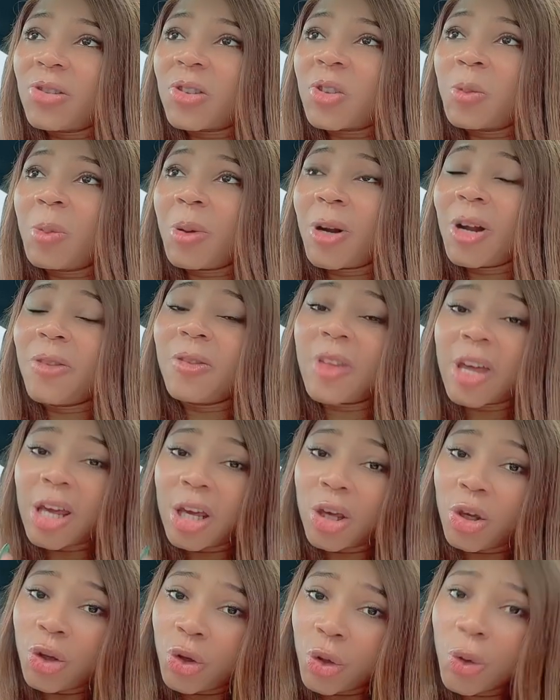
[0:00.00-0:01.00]
spirit that
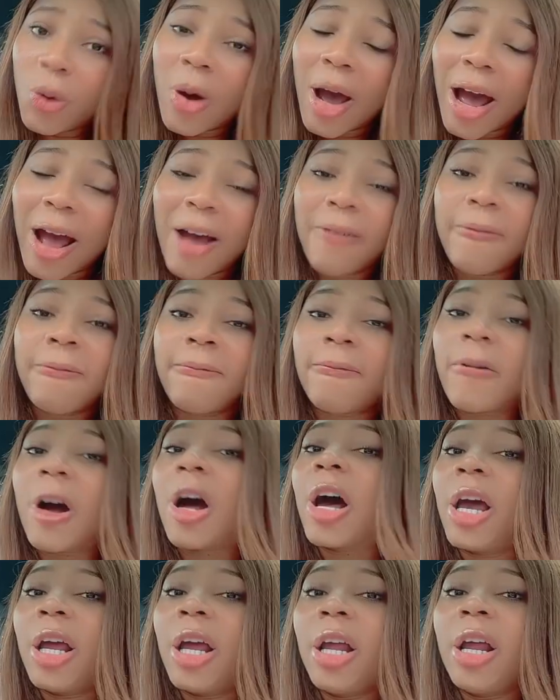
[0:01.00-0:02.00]
you have
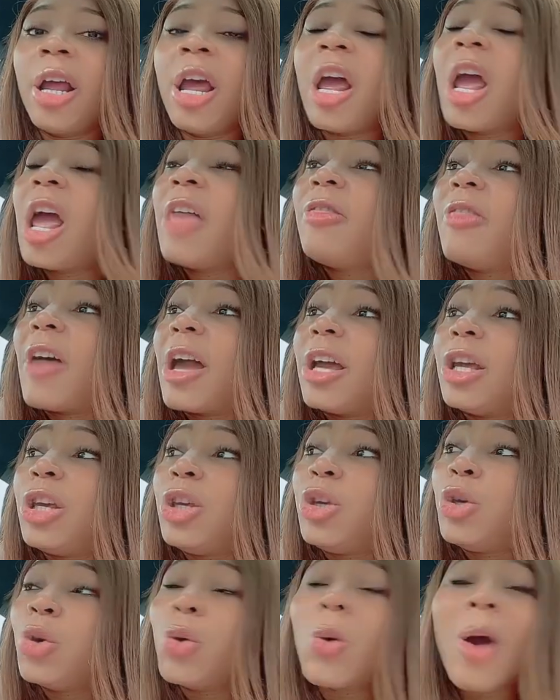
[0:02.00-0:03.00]
fought, that
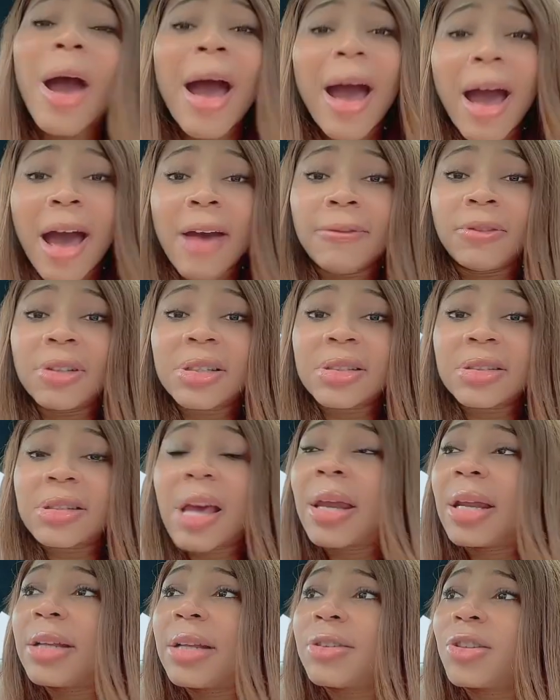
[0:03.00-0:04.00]
you have
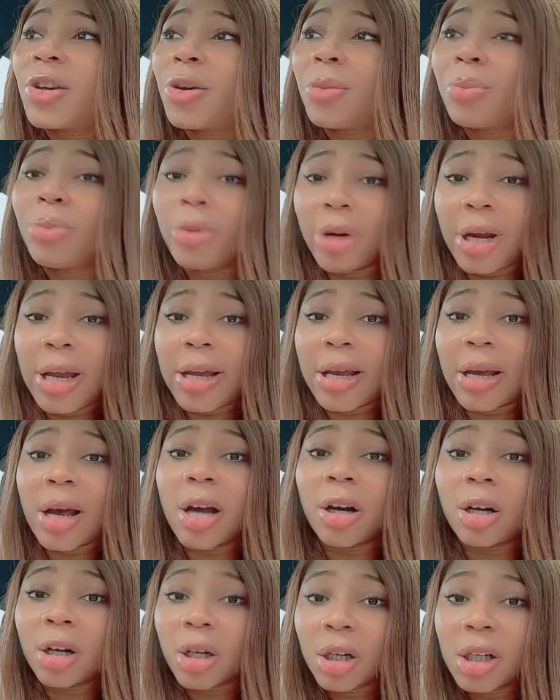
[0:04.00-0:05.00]
decided to break,
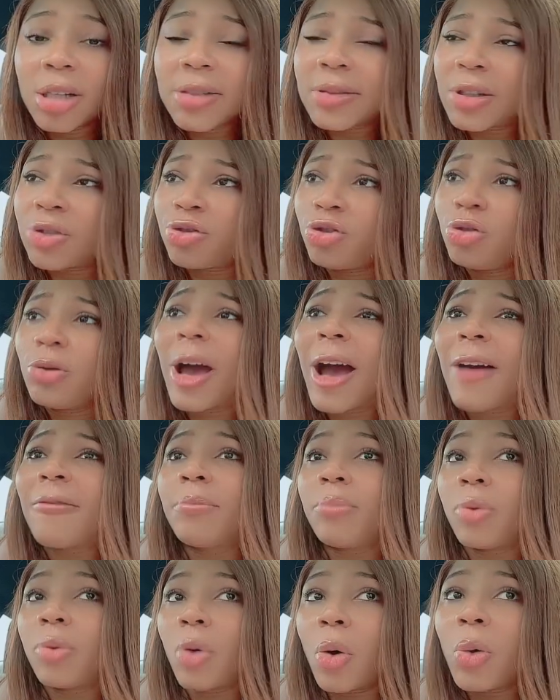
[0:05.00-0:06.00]
a curse that you
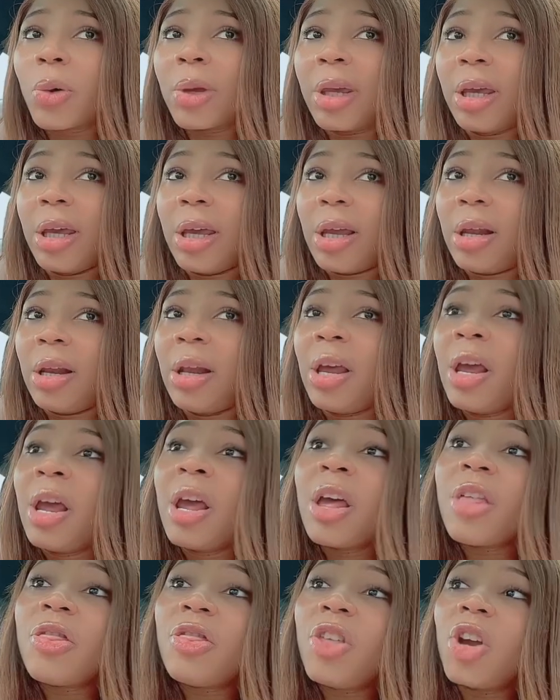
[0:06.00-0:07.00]
have broken.
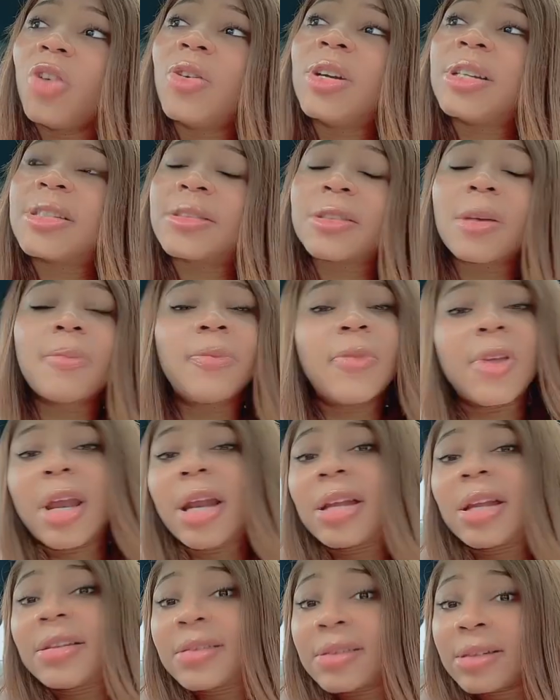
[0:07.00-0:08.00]
There is something
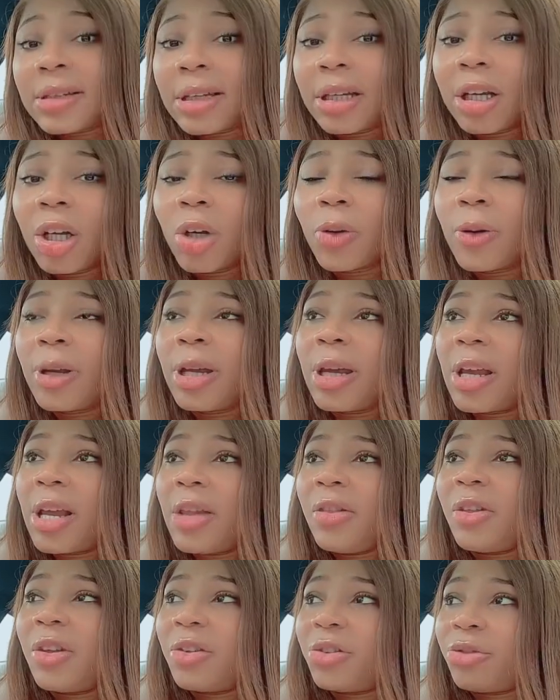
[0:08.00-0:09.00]
that is lingering
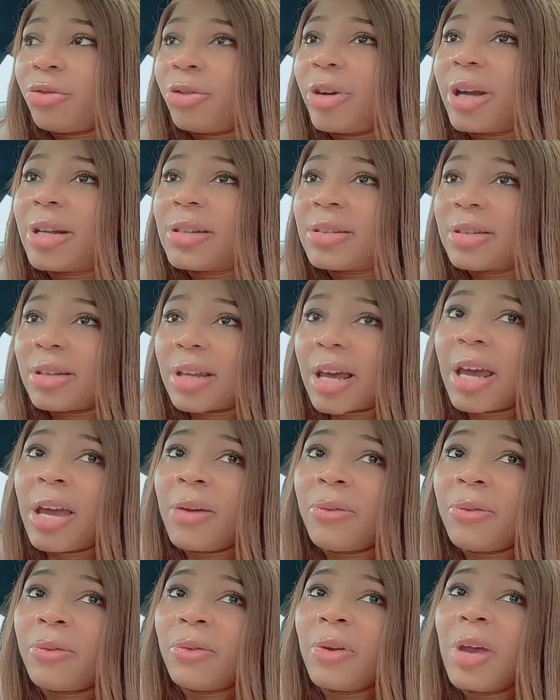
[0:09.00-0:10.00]
in this friend's
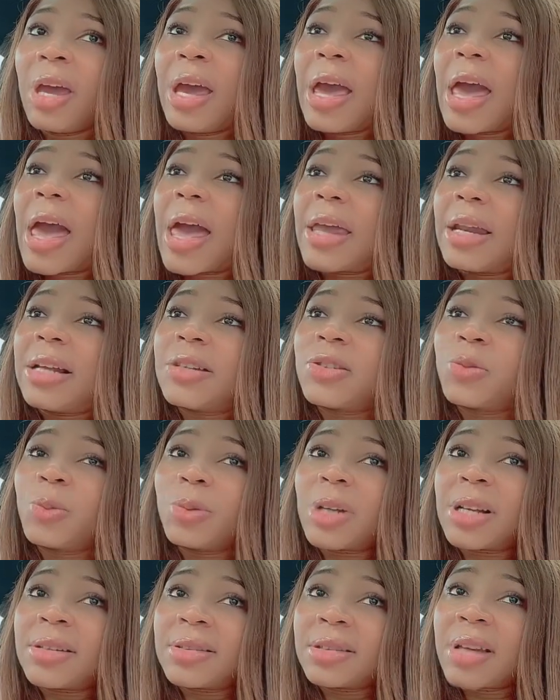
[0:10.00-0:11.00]
life and it's,
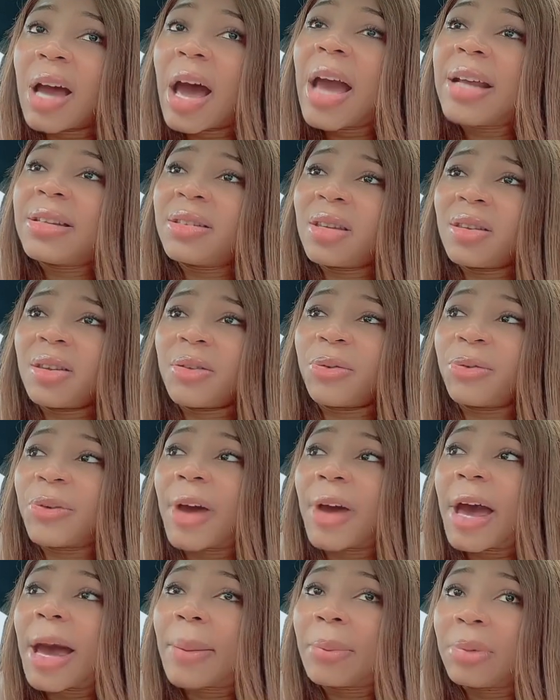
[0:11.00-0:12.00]
it's tied to the
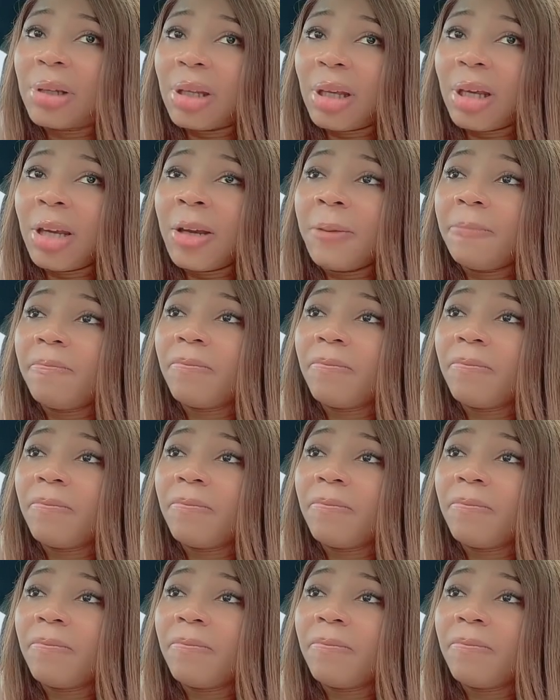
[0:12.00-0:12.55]
family